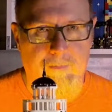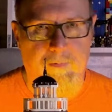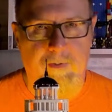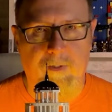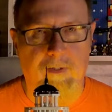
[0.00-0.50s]

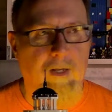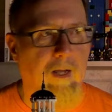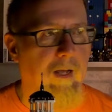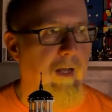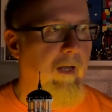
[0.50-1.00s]

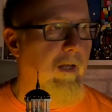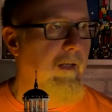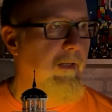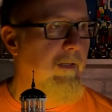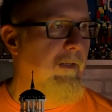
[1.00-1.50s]
Ta-da!
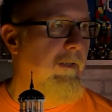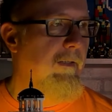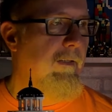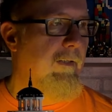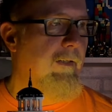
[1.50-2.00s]

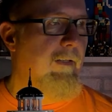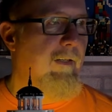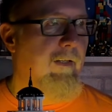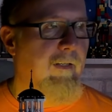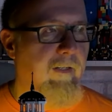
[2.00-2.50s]

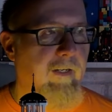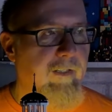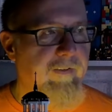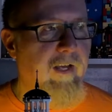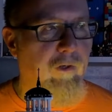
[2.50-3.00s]

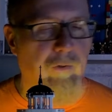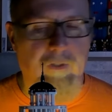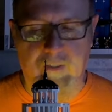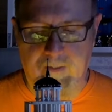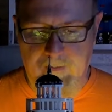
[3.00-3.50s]
Isn't that cool
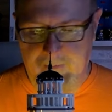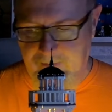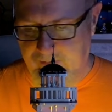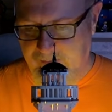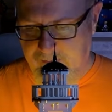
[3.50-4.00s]
looking?
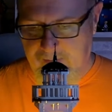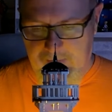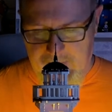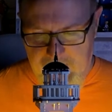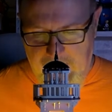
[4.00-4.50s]

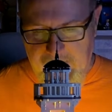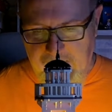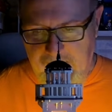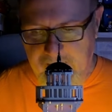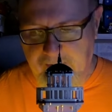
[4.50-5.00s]

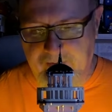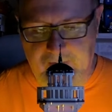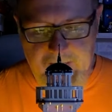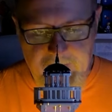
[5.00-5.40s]
Again, I said the light